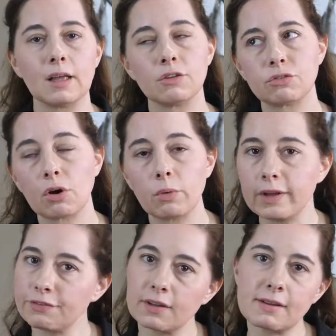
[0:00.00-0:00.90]
So
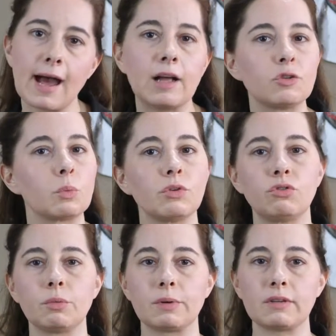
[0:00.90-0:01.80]
if the task was
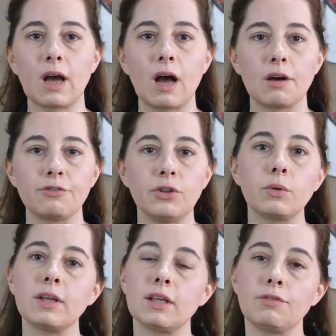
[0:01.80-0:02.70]
super tough, you
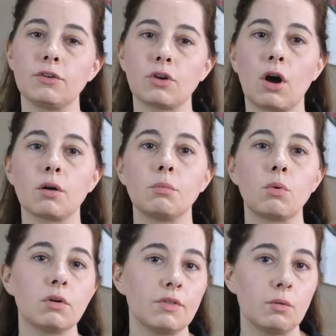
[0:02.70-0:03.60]
can give your dog
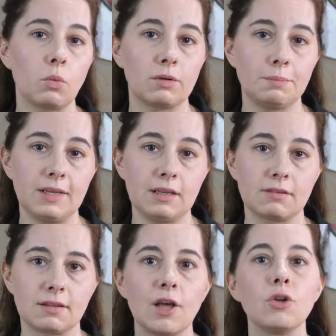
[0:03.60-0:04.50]
more than one
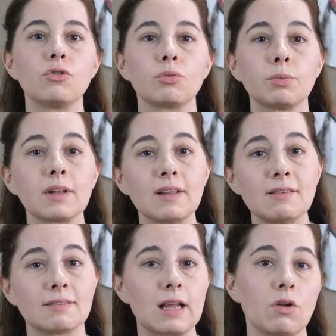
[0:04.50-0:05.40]
piece to really
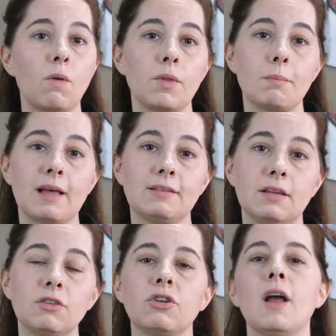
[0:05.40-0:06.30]
send home the
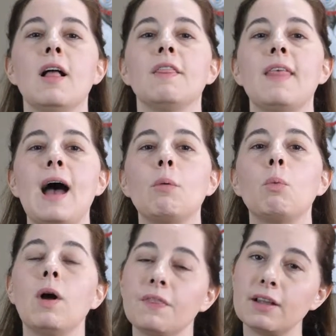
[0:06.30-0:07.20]
message that
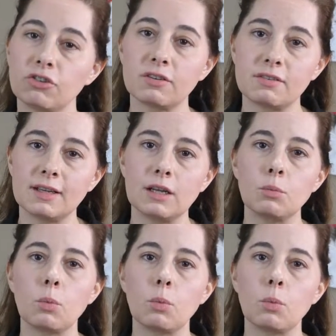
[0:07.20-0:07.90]
what they just did